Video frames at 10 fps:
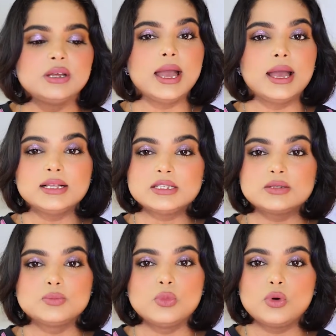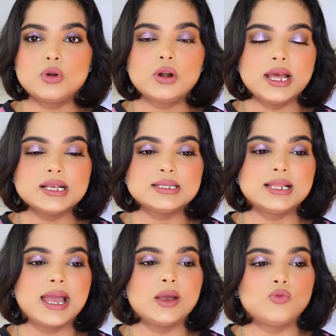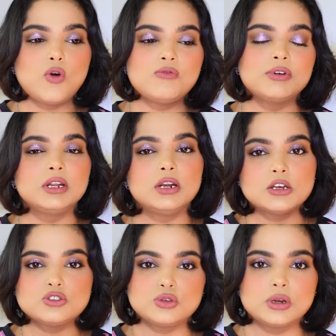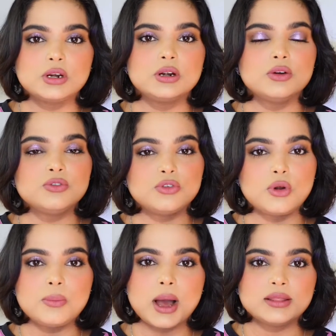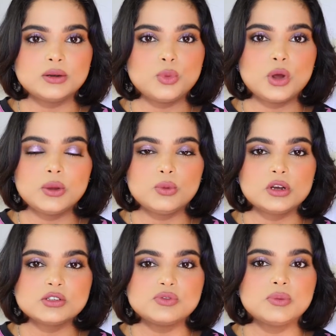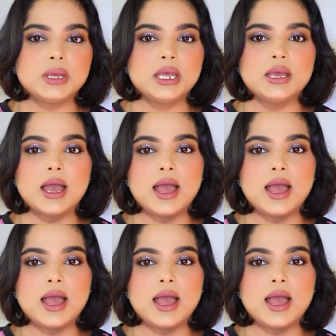Yeah, it's more or less like warm vanilla sugar from Bath and Body Works for me,